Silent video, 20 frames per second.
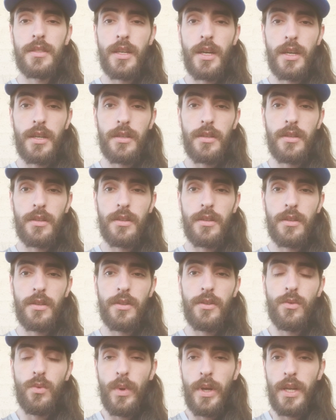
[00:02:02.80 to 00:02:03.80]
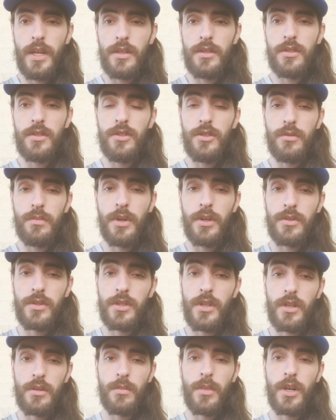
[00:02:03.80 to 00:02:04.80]
not the way to do
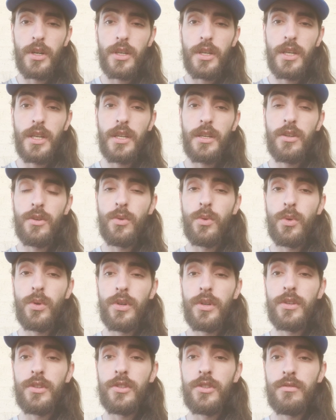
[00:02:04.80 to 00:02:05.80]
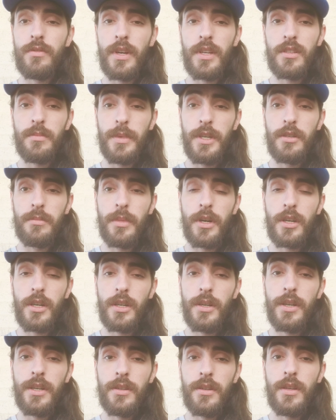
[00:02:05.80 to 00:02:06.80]
postcard marketing or direct mail
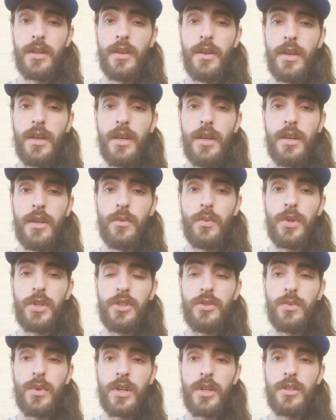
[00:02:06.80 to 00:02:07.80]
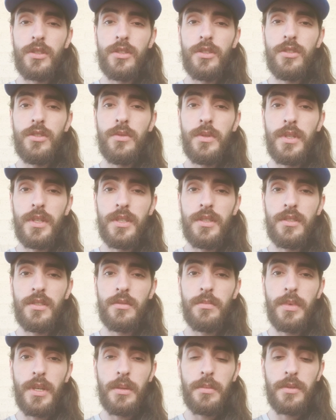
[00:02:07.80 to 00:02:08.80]
marketing. What you want to do is
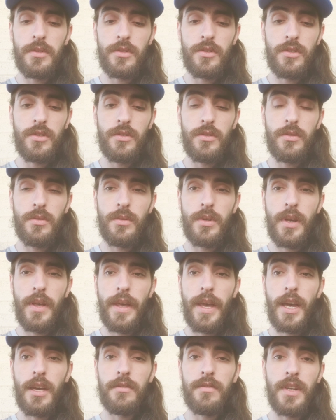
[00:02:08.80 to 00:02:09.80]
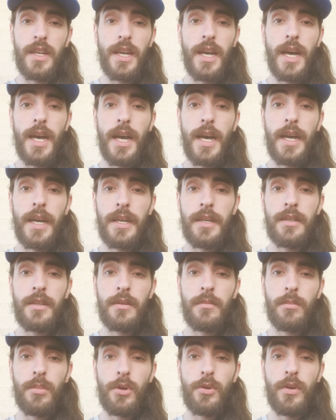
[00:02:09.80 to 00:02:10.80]
be able to have a high
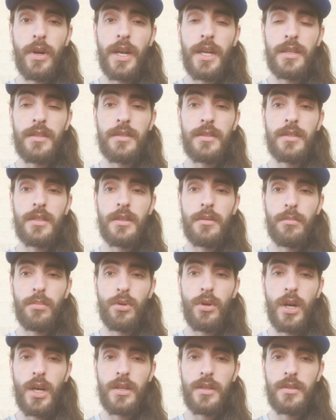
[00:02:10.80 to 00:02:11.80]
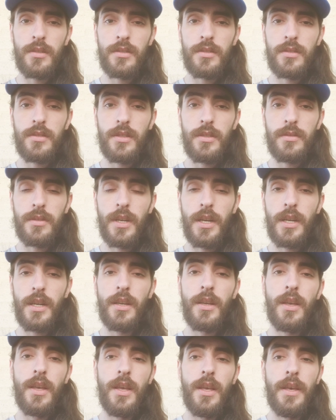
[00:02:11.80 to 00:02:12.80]
priced product,
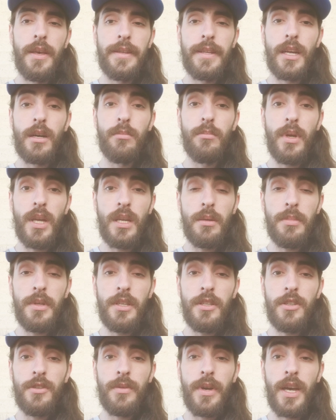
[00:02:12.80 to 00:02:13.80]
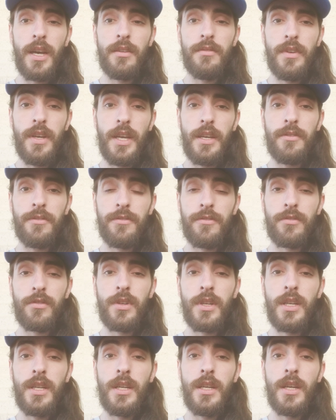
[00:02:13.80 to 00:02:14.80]
okay? Now, maybe you have a
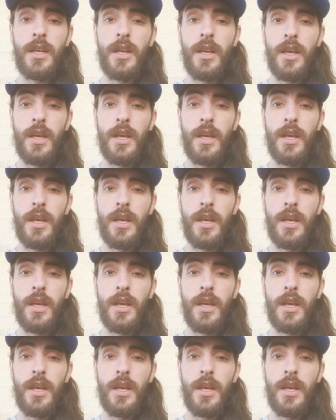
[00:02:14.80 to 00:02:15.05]
free